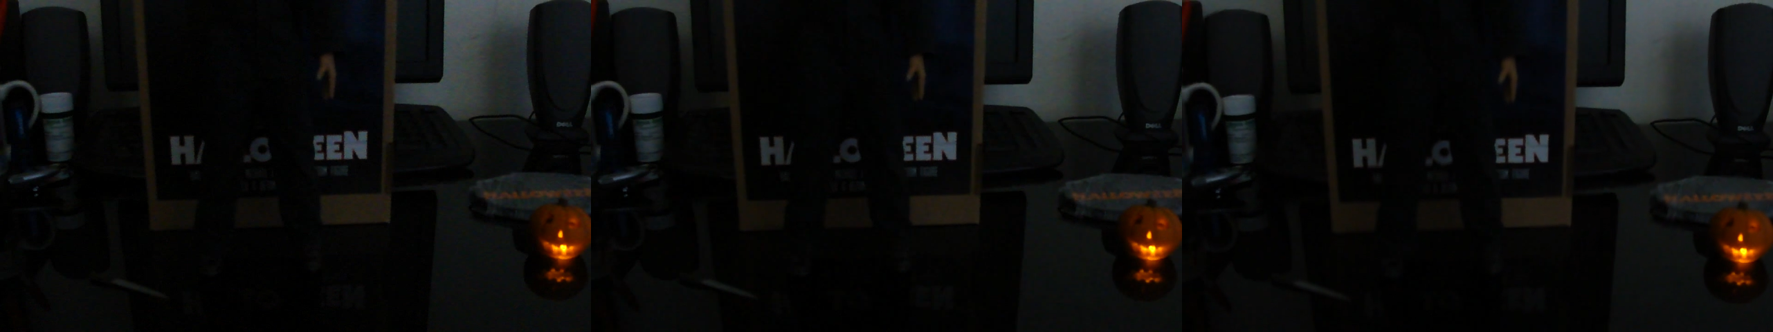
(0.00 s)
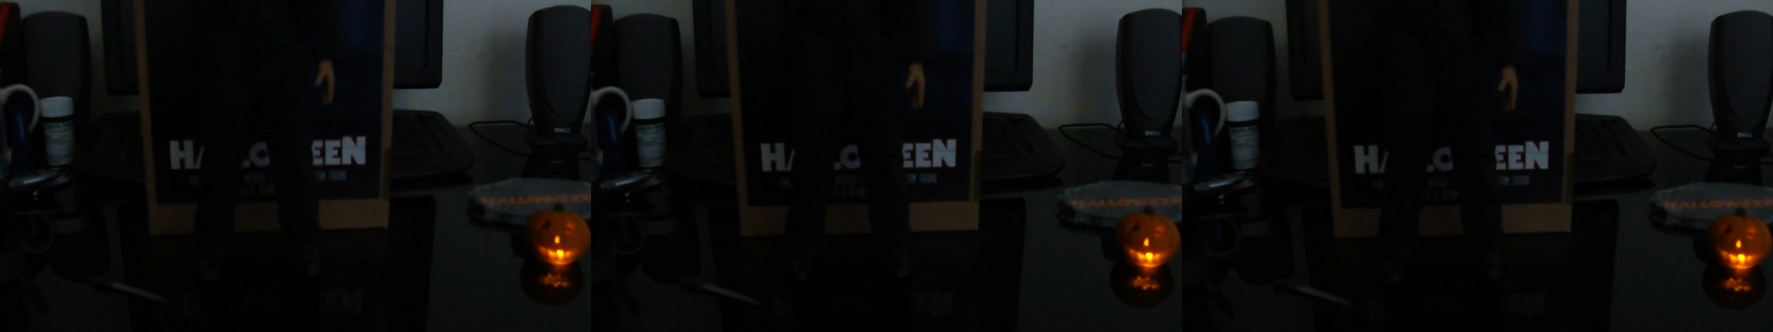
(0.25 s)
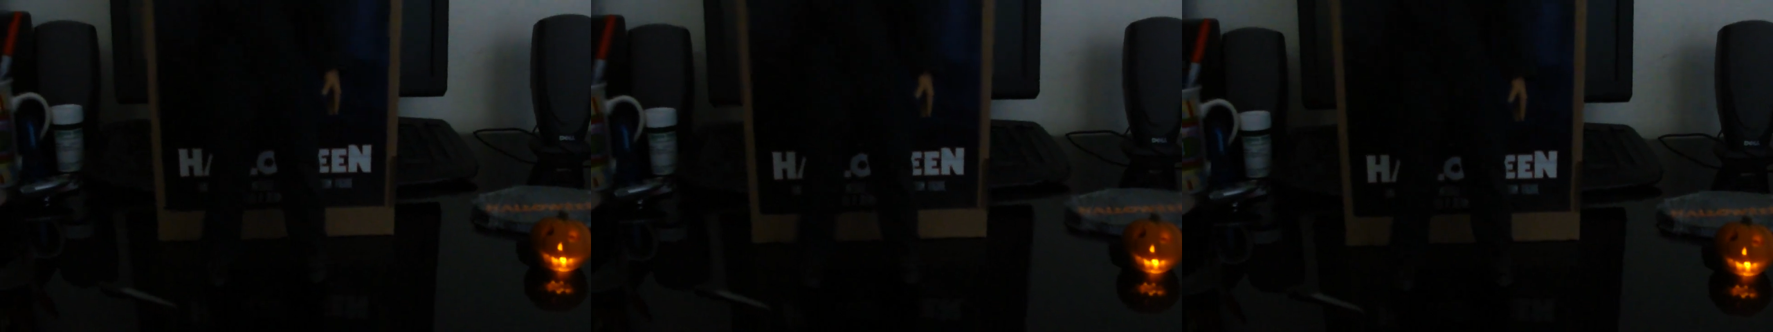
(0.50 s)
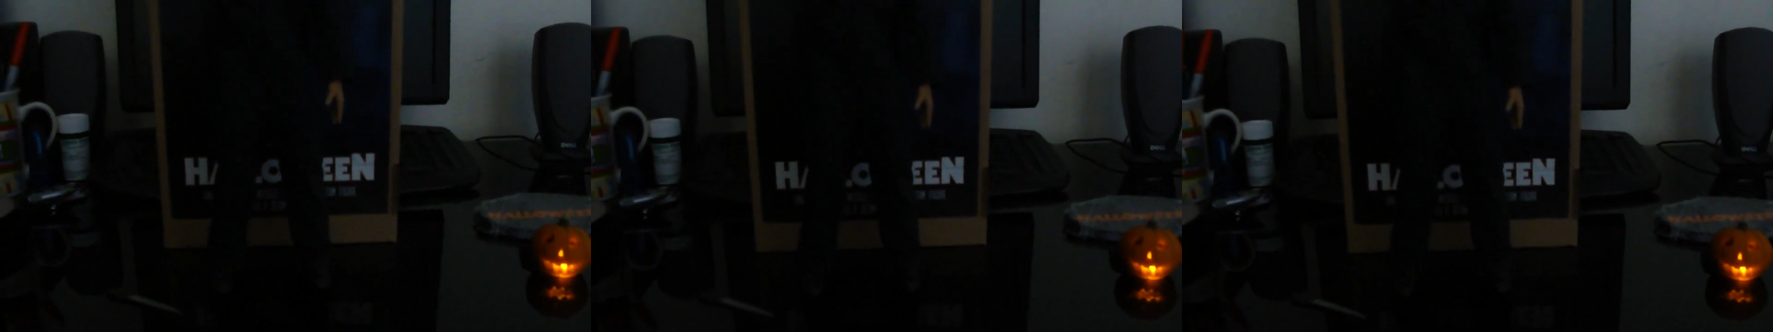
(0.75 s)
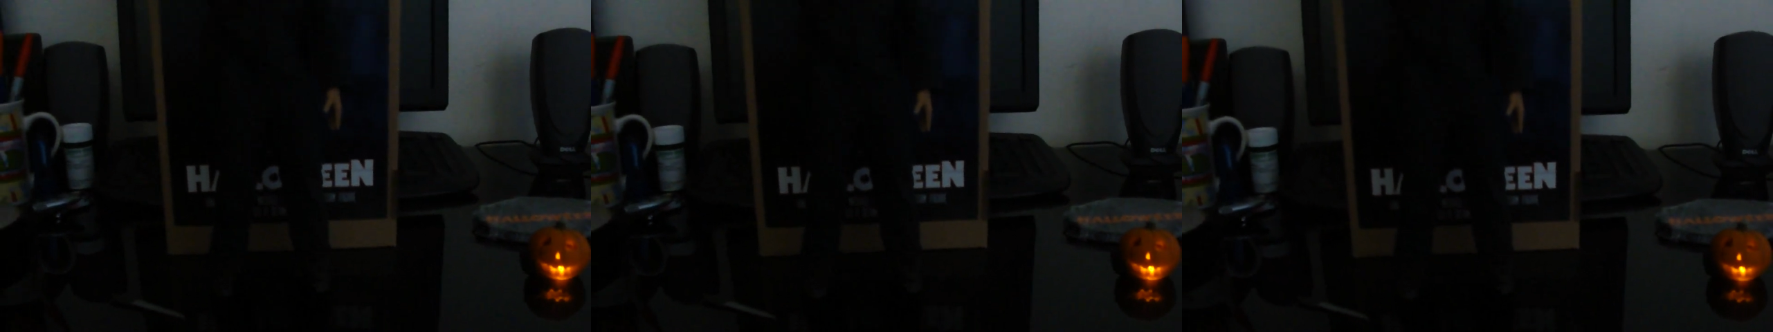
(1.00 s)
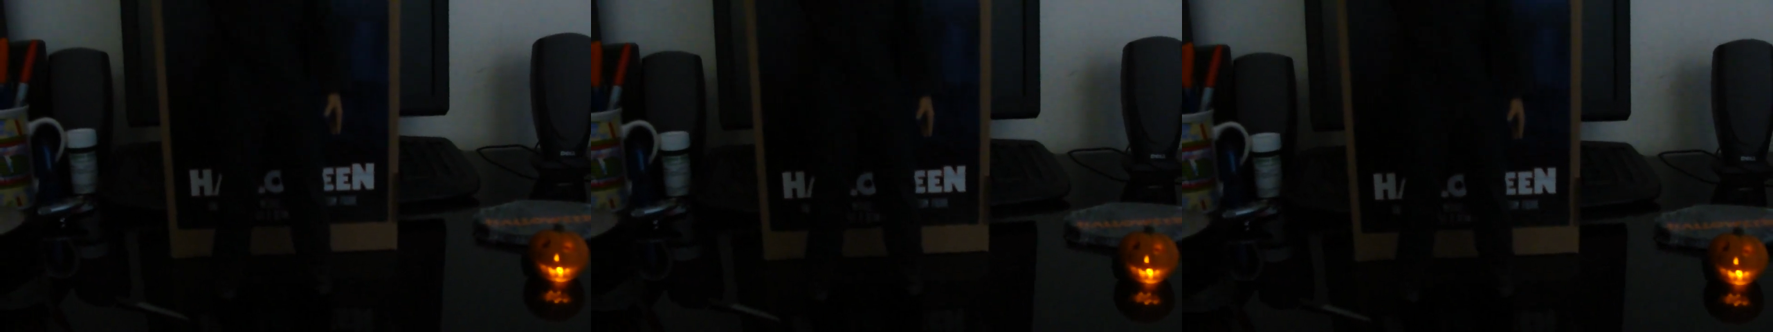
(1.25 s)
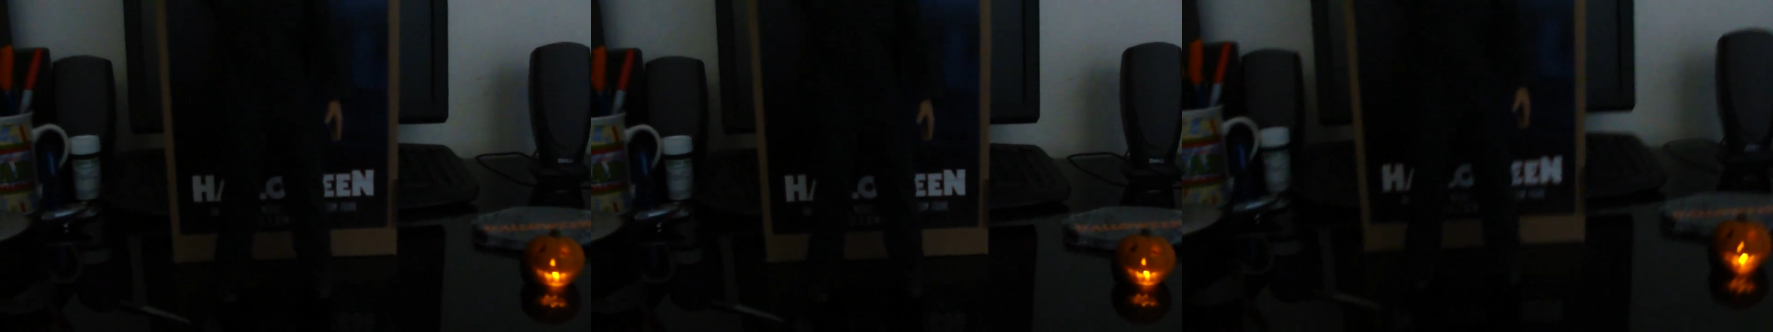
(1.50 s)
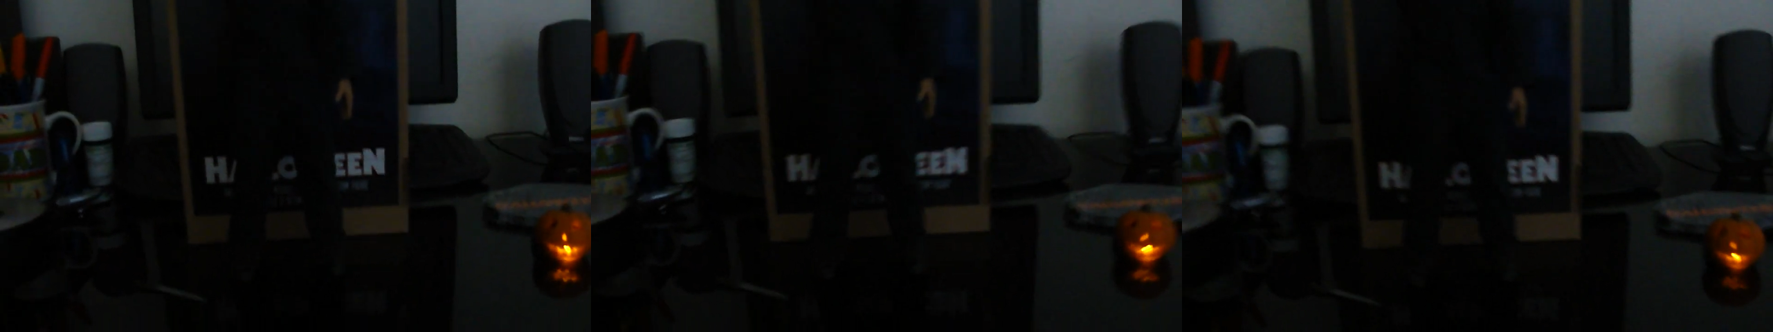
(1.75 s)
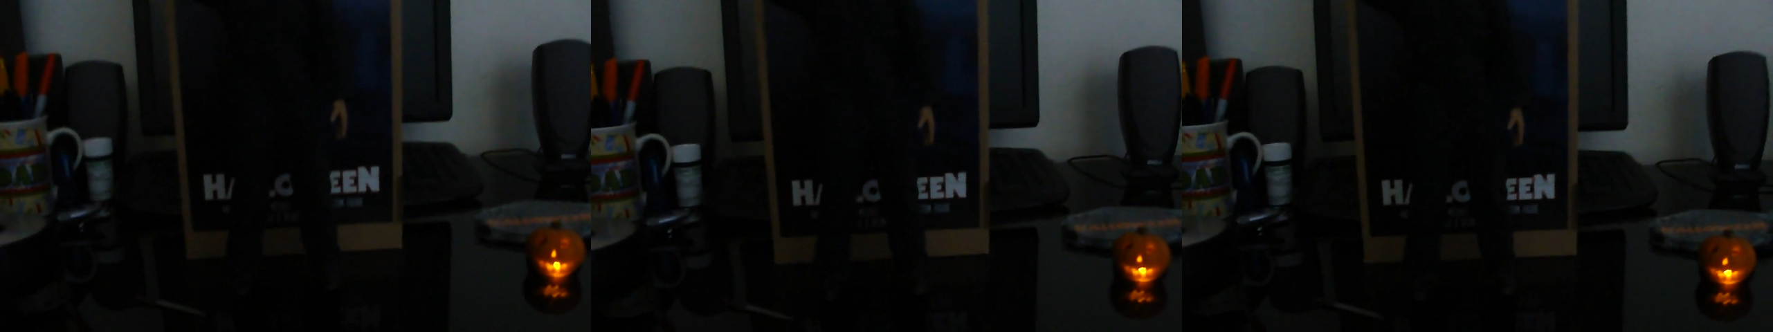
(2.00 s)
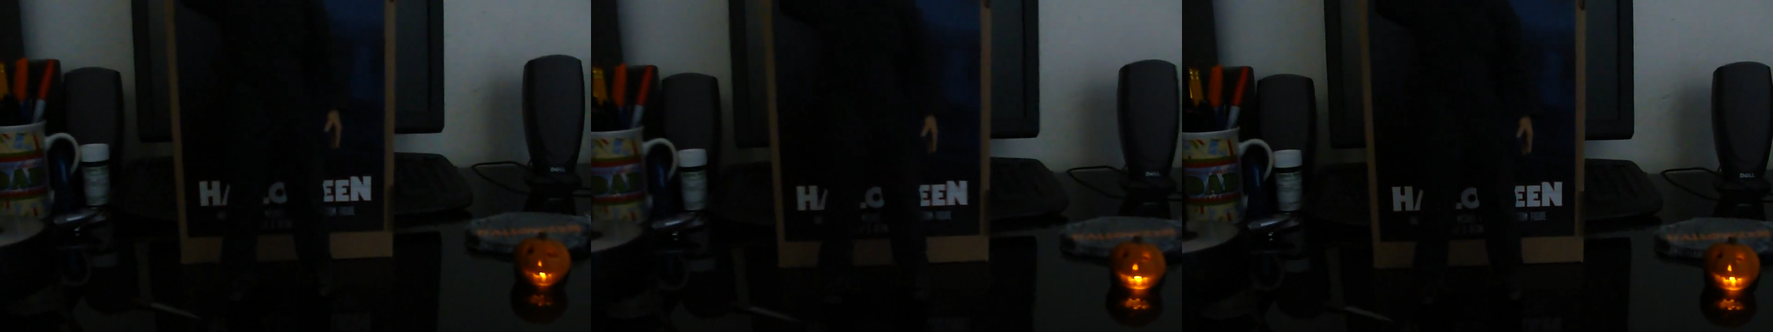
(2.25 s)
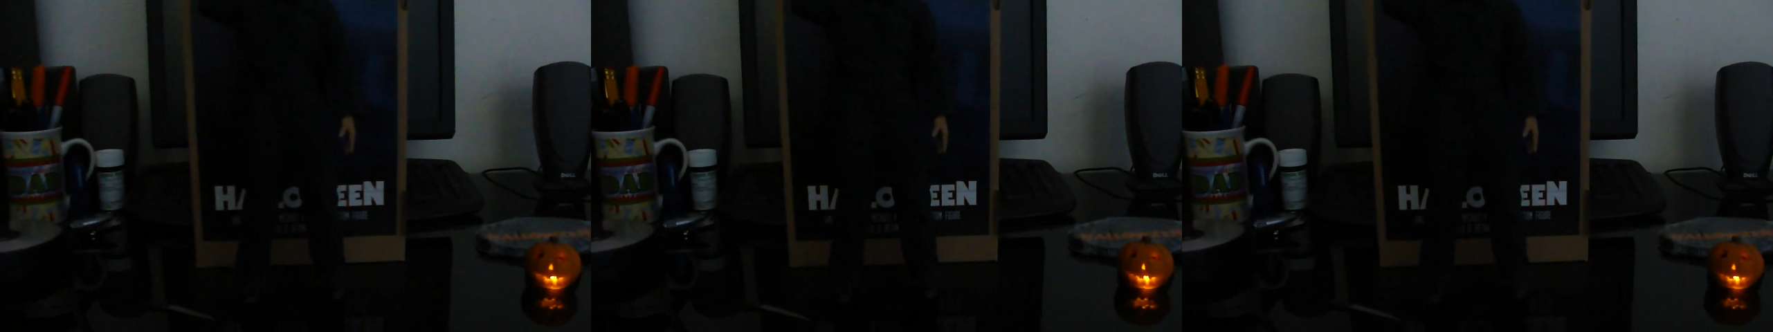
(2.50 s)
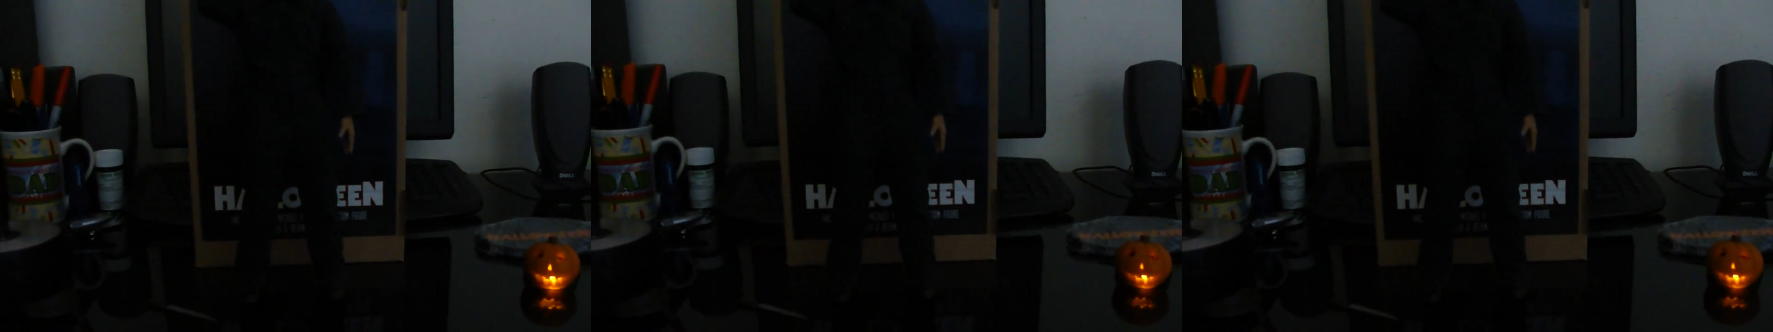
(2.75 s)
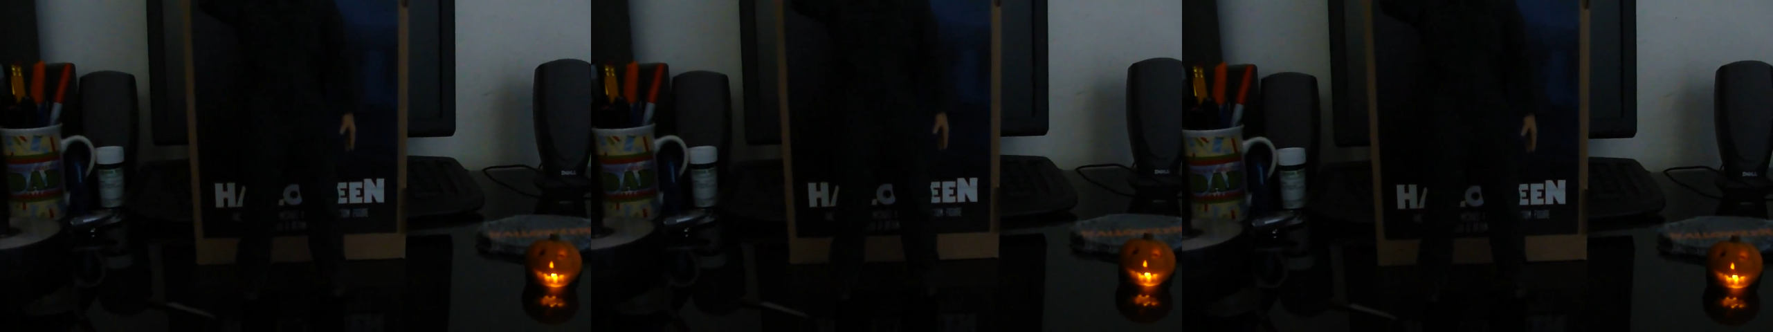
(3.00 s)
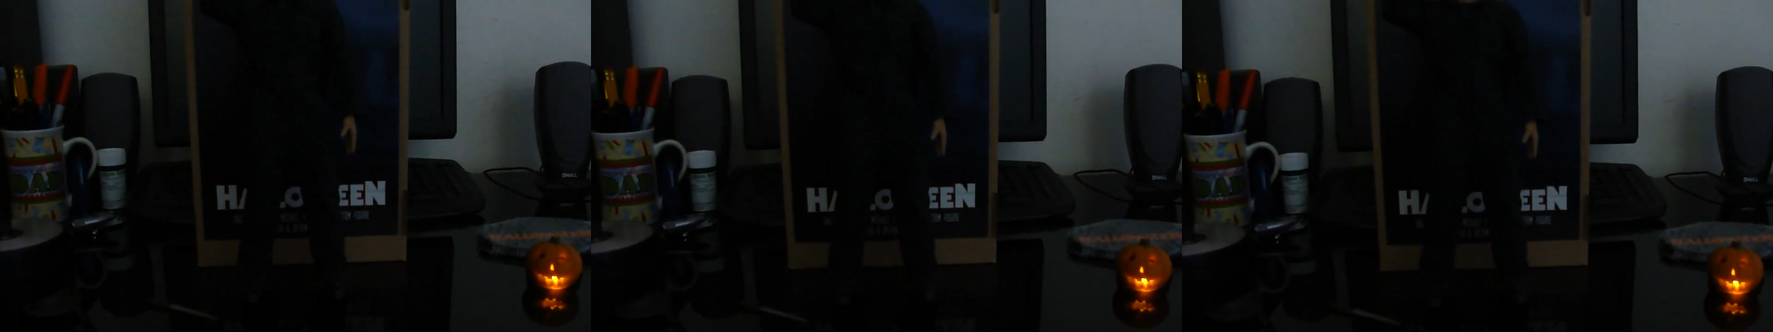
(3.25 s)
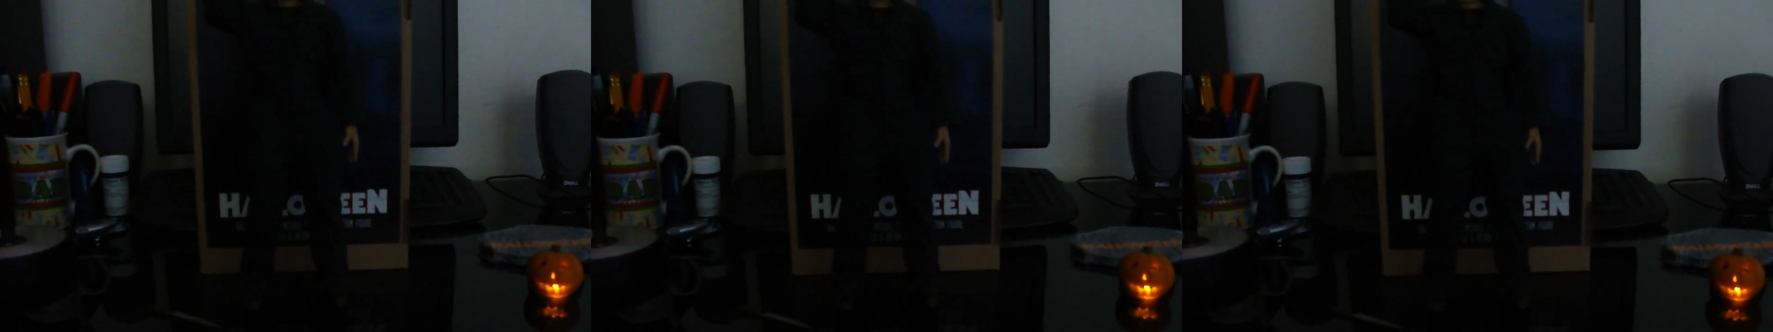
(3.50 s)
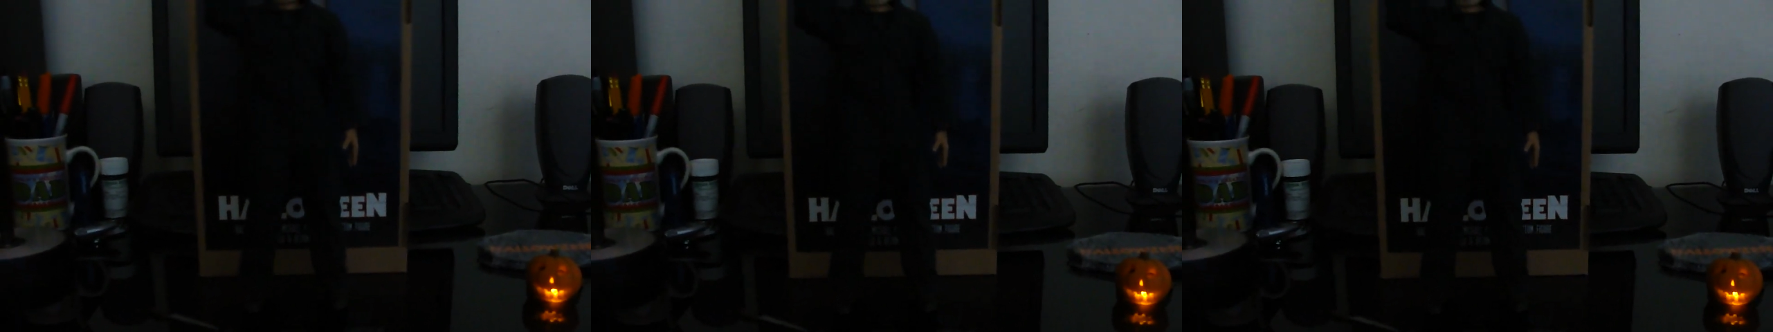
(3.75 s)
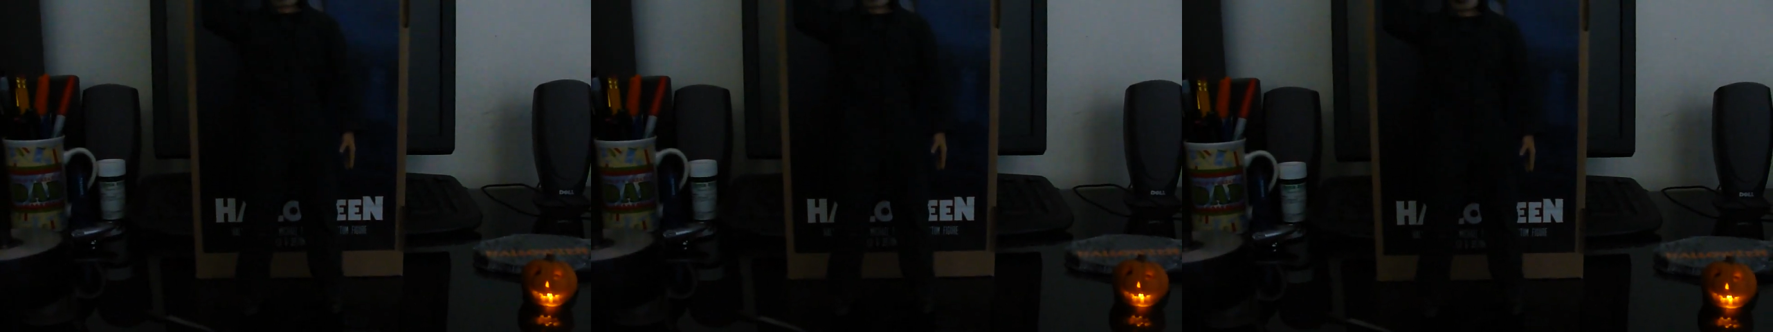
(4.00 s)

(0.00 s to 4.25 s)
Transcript: Nobody's mouth can be seen.